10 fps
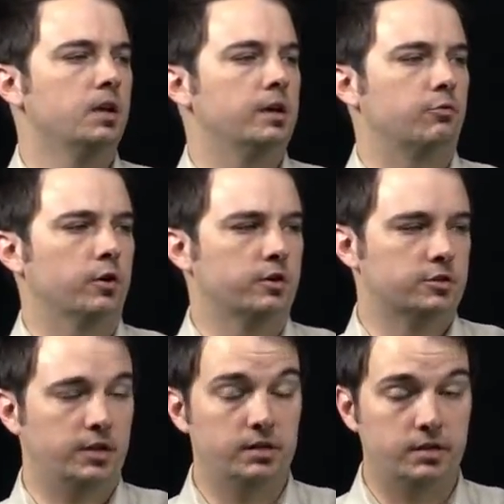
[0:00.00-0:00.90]
if we're in a
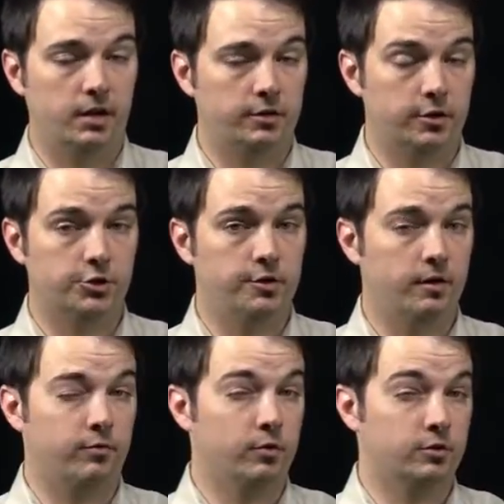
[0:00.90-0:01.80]
steady state condition,
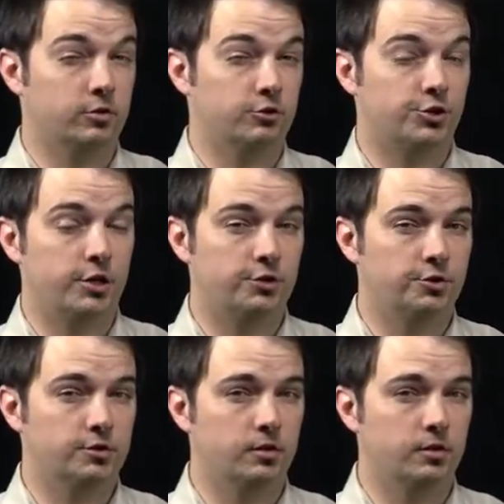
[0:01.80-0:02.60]
therefore there's no changes